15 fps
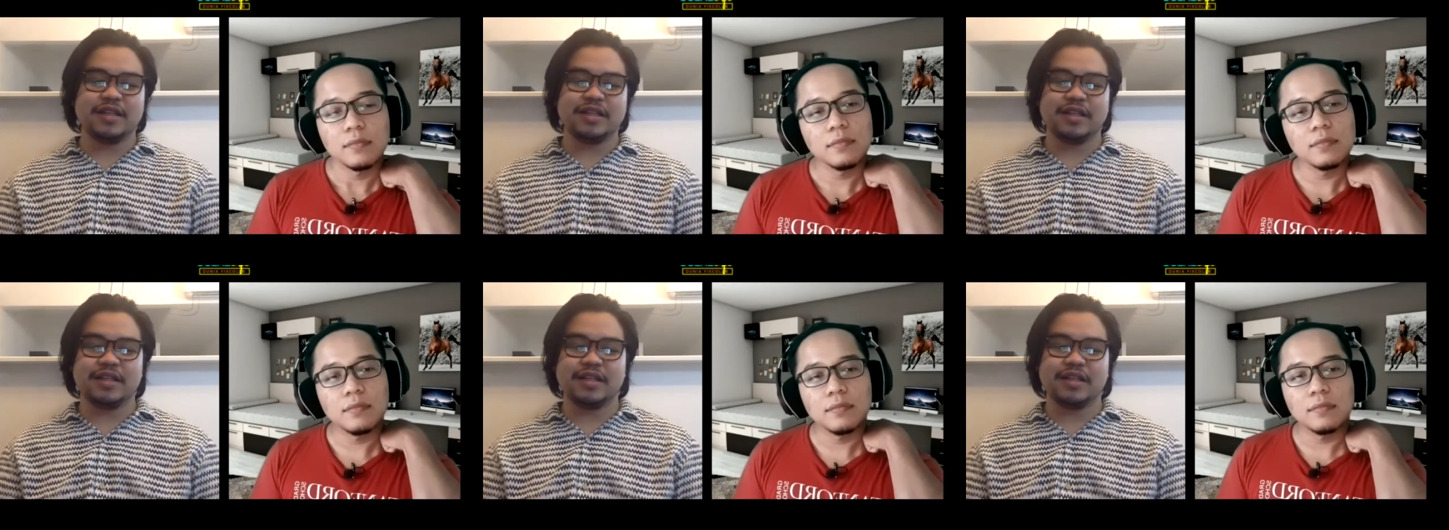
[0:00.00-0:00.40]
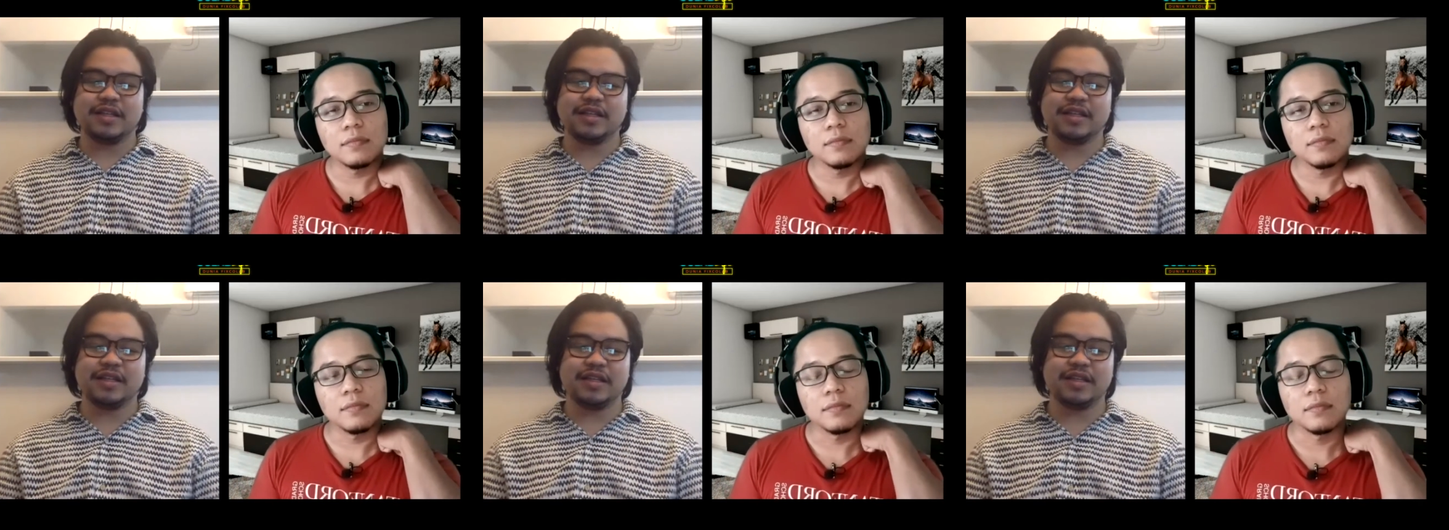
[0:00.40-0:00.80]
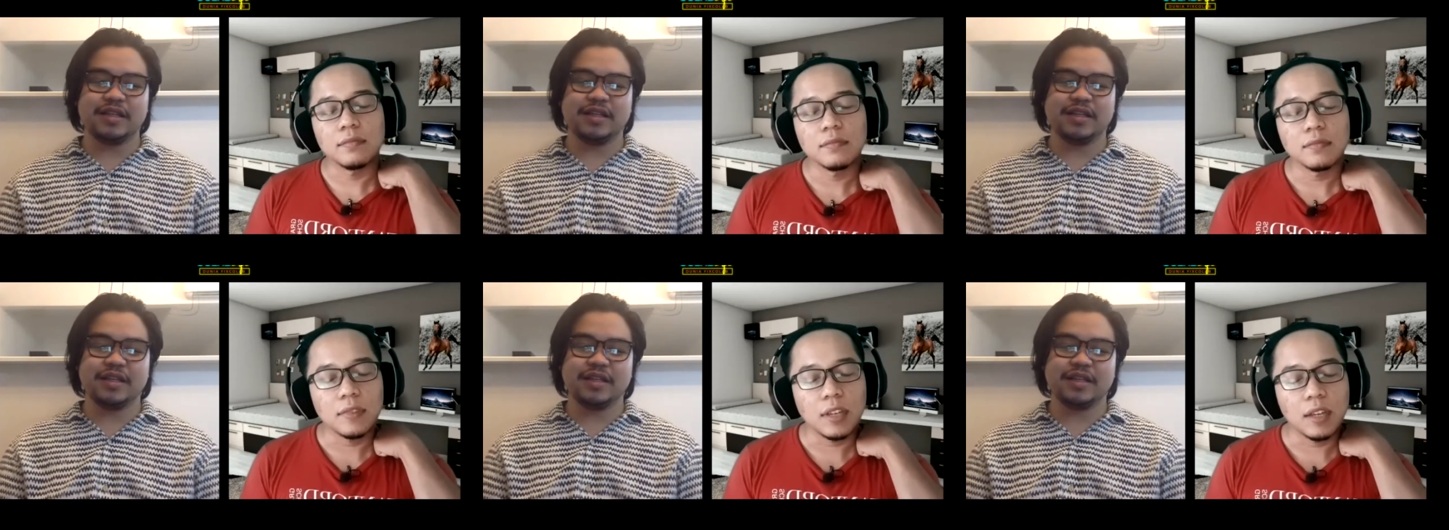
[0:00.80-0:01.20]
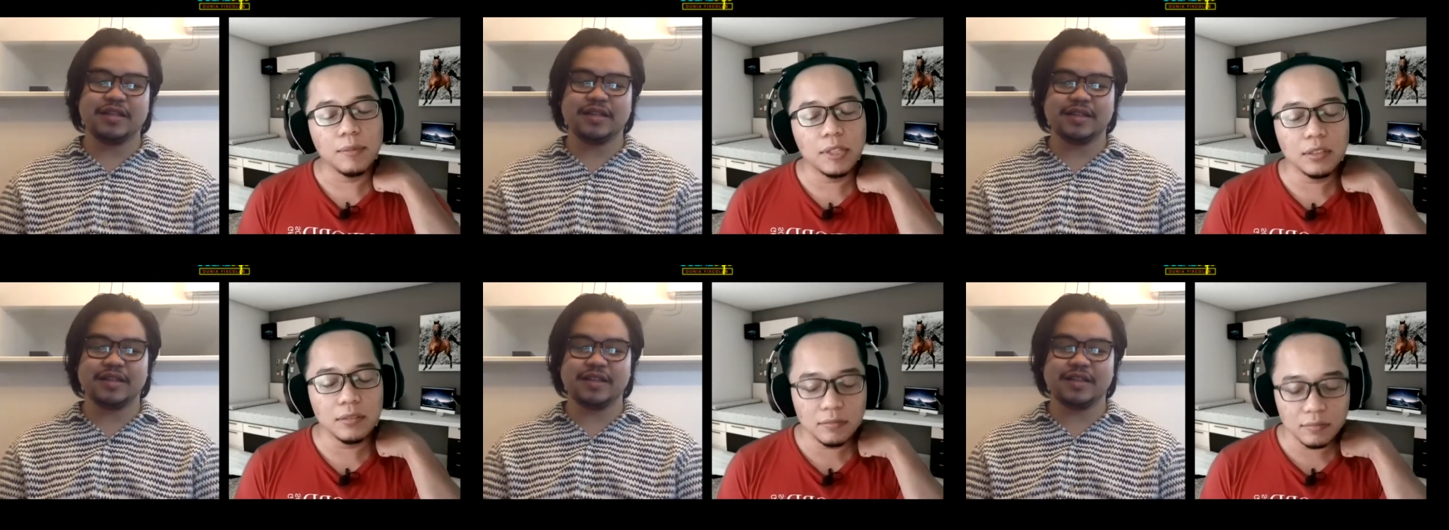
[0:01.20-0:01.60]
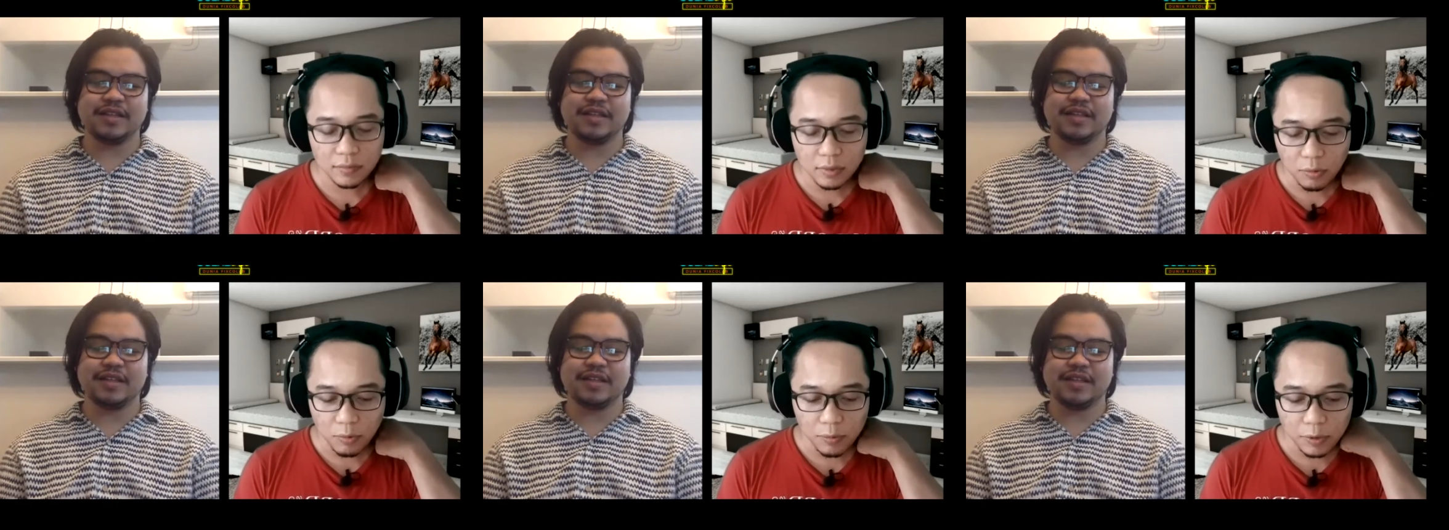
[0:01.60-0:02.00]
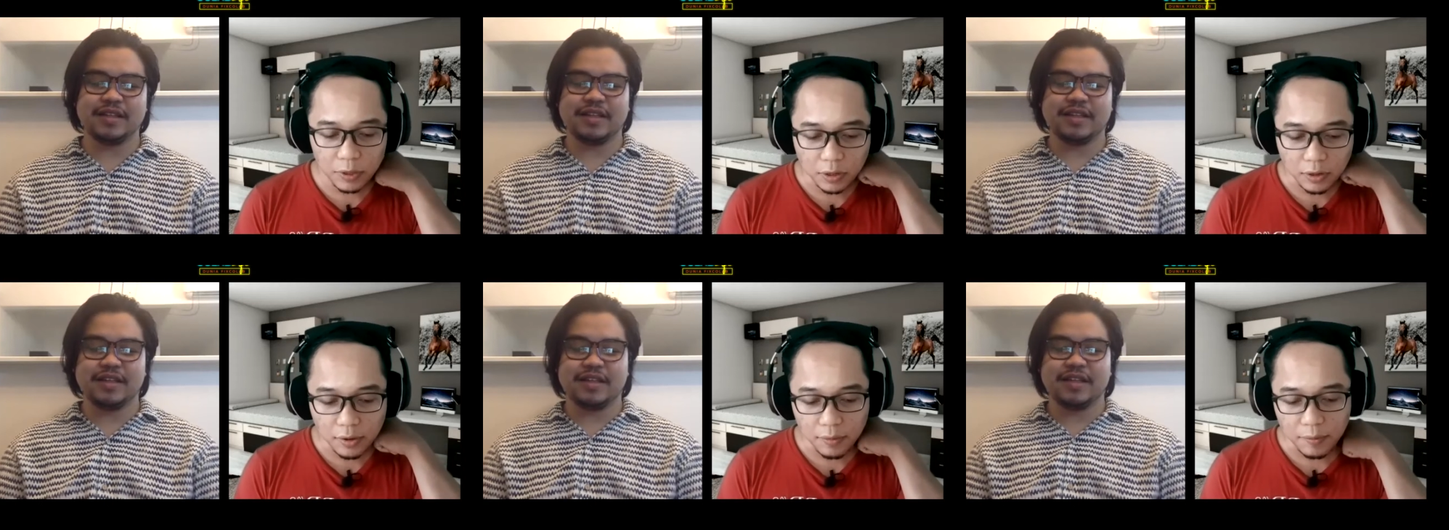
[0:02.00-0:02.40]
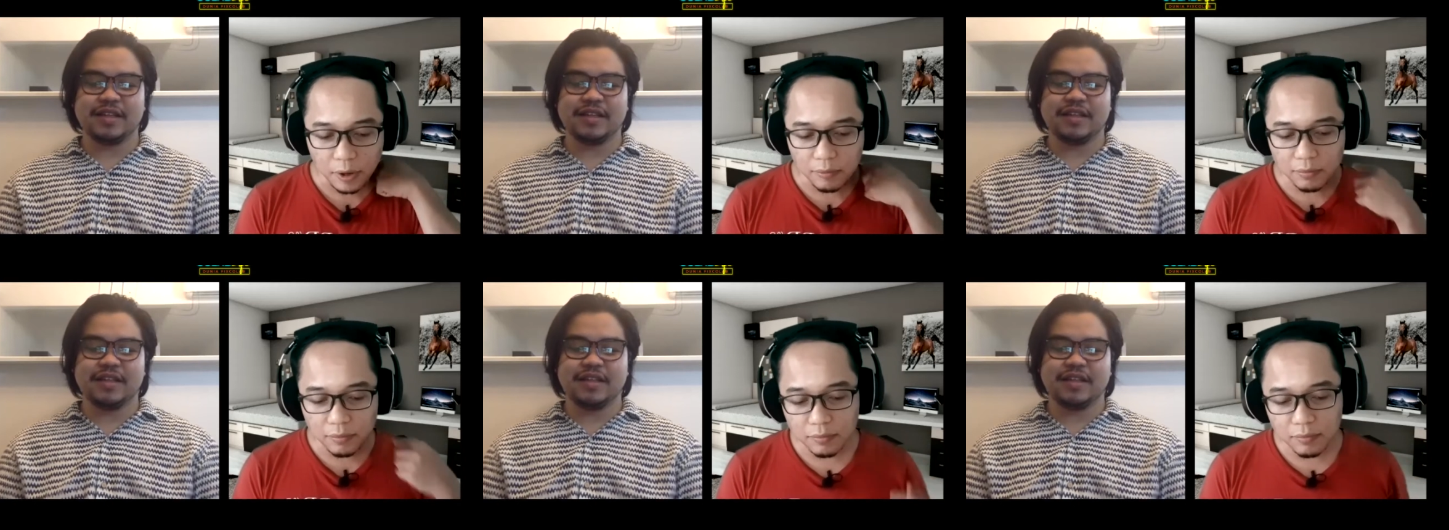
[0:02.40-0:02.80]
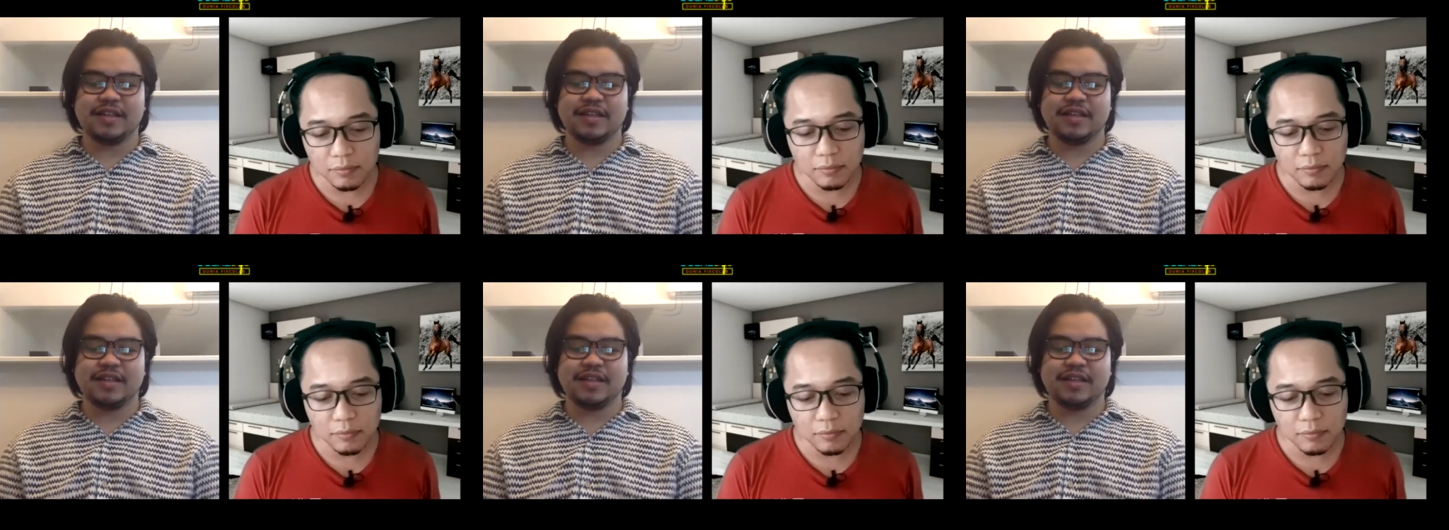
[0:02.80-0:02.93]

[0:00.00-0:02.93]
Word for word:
Speaker 1: mm I mean, when we talking about